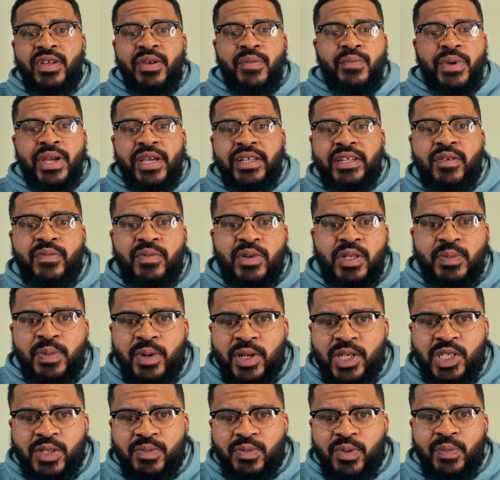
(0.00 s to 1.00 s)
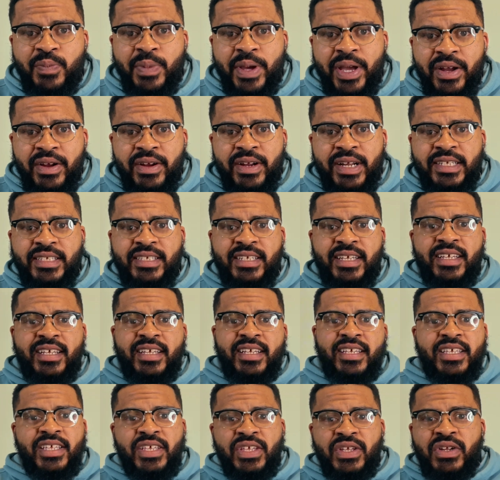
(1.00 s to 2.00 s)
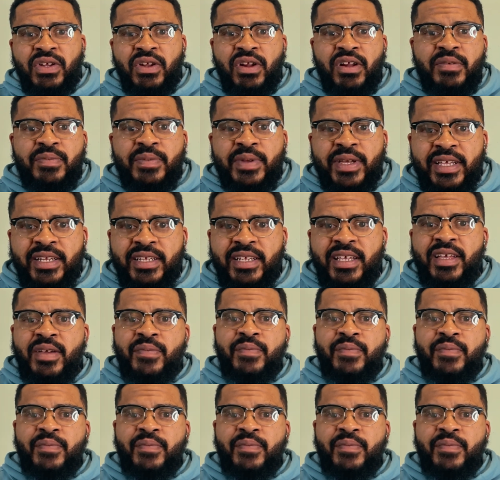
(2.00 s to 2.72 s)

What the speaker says: being the responsible parents, you know what I mean?